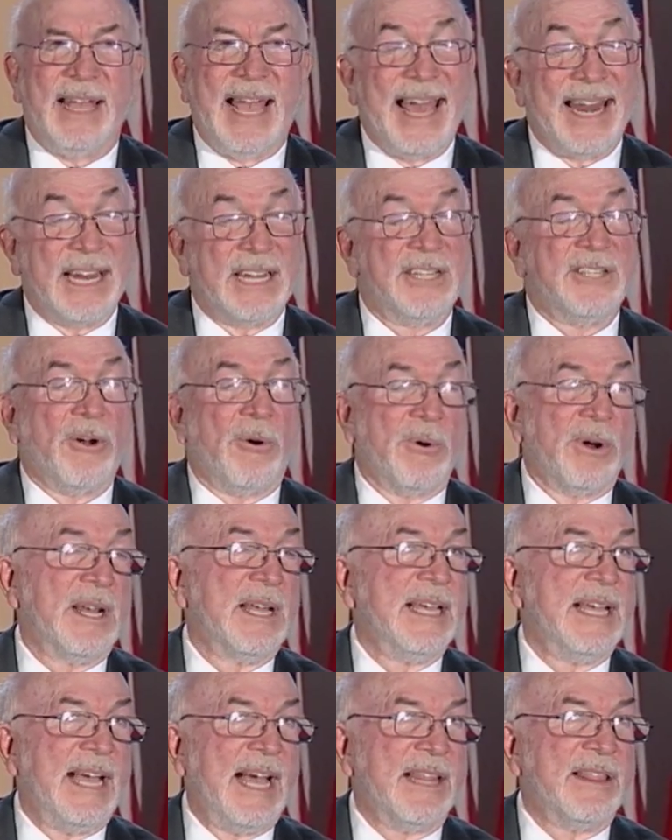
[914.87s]

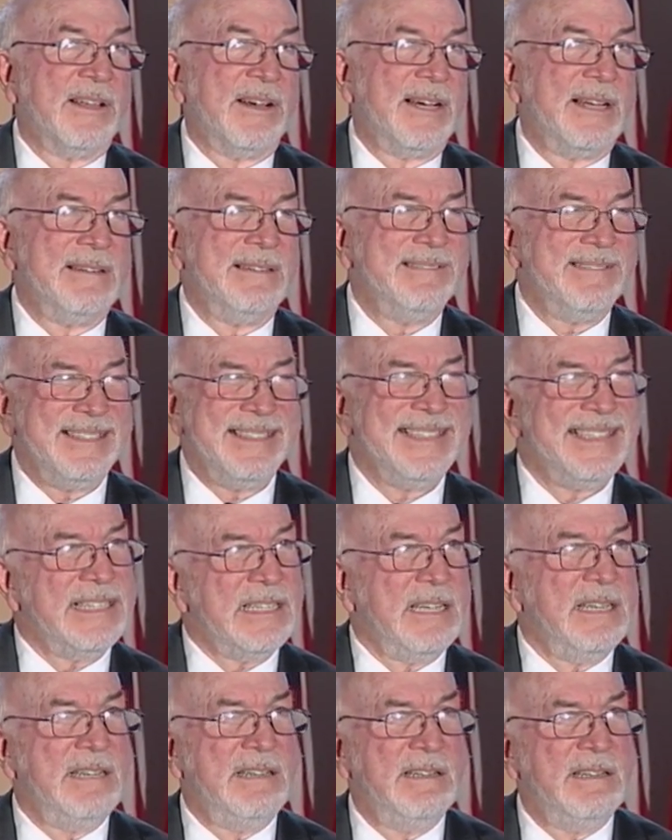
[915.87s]
anecdotally, I thought,
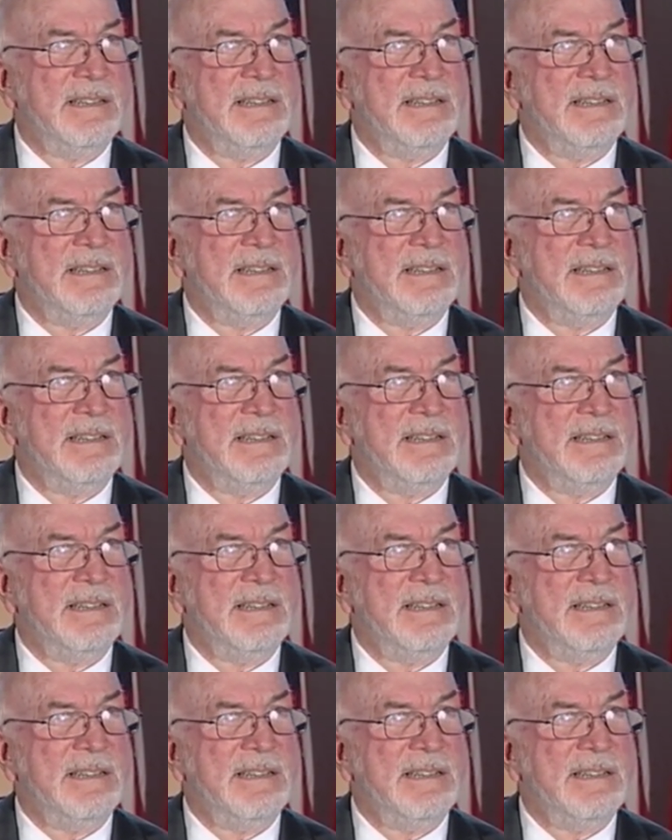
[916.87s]
yeah,